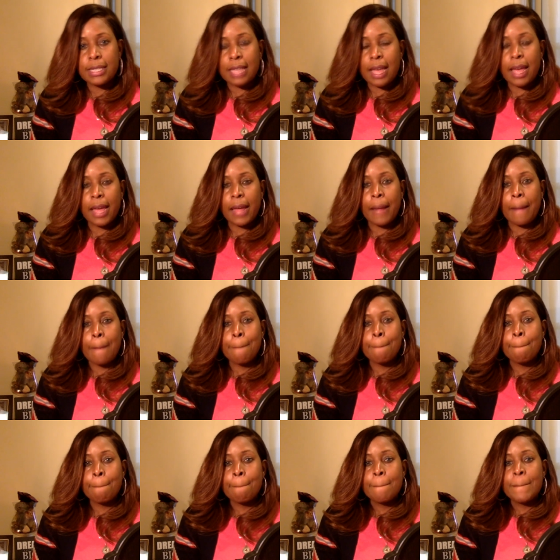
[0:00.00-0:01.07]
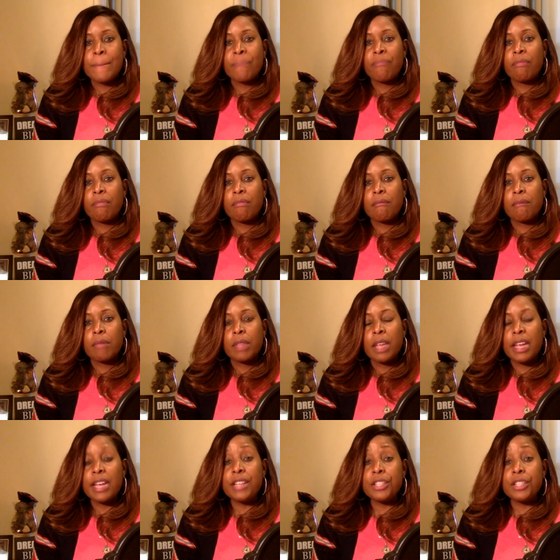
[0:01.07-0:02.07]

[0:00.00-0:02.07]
say, he